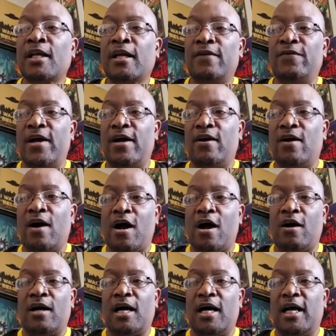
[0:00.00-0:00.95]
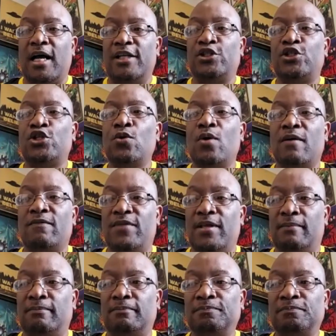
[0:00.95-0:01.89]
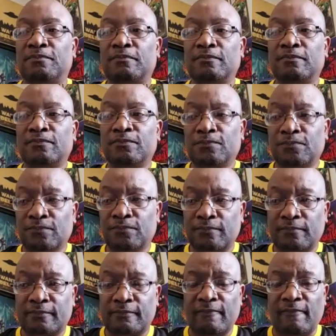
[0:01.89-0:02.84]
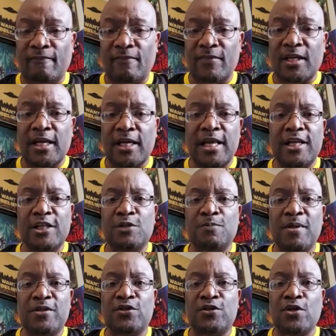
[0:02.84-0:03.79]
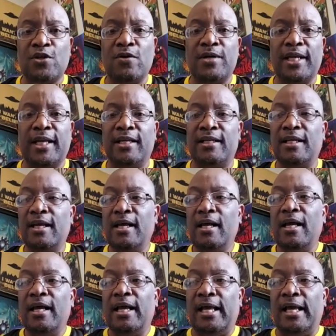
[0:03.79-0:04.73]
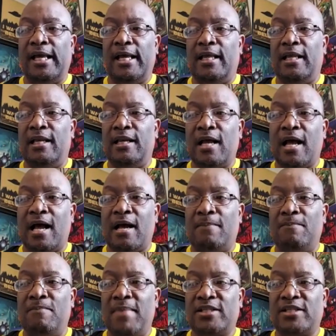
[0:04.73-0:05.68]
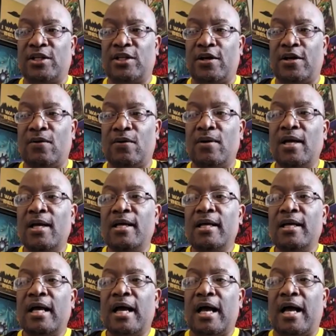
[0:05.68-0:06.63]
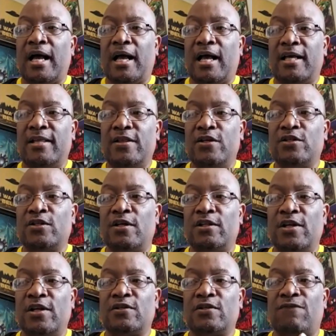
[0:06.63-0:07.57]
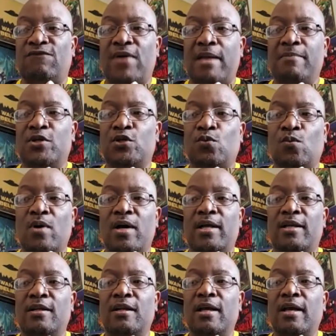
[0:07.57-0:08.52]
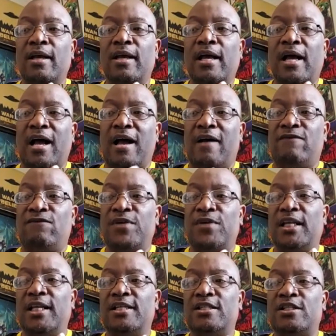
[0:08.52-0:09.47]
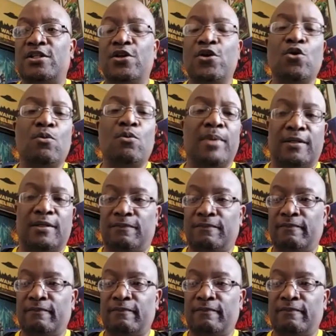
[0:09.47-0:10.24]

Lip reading: There are 2 of them in the Smithsonian in Mexico. There's a famous one, Phyllis Newman.